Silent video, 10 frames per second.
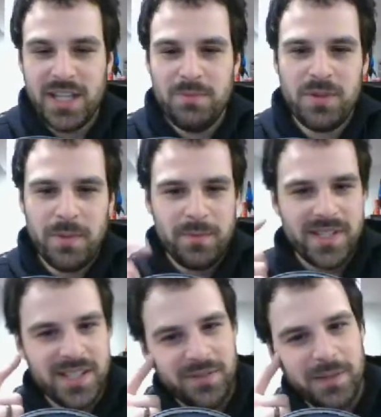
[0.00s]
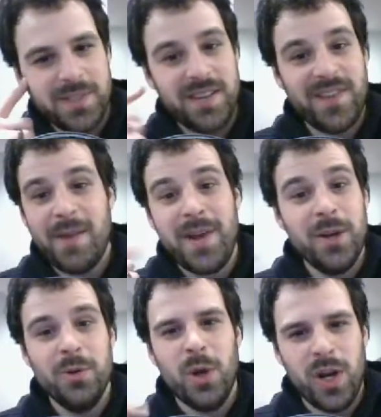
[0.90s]
tripping myself up because I've got my
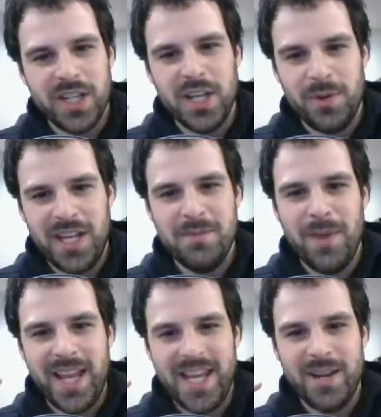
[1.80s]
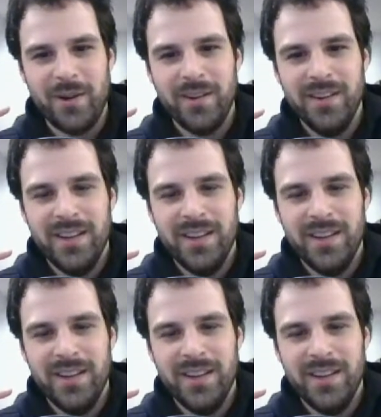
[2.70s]
own audio in my ear.